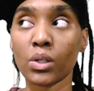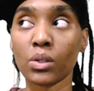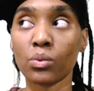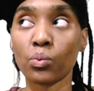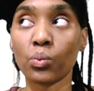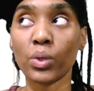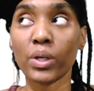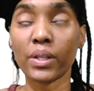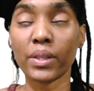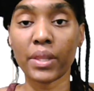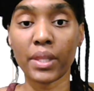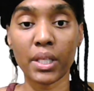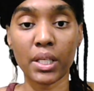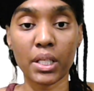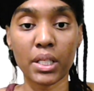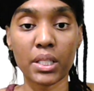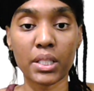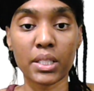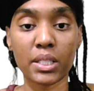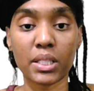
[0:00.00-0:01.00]
with
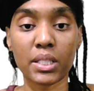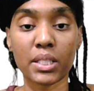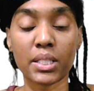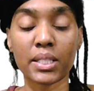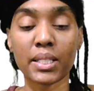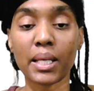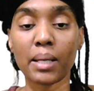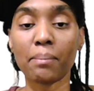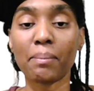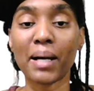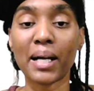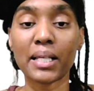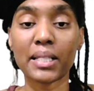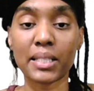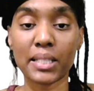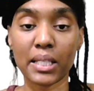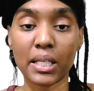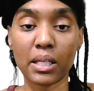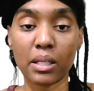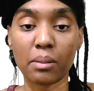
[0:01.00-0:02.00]
this step by
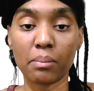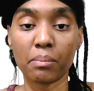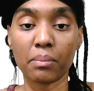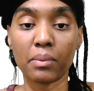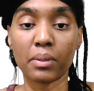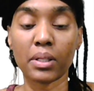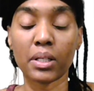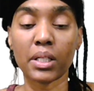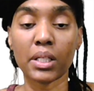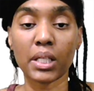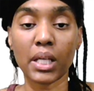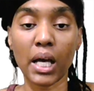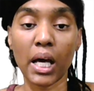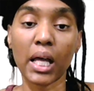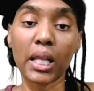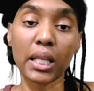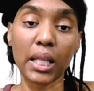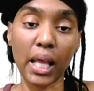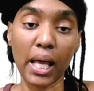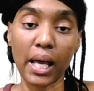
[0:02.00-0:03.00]
step,
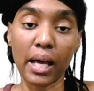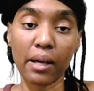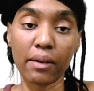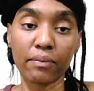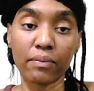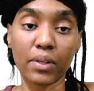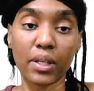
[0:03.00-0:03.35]
not live.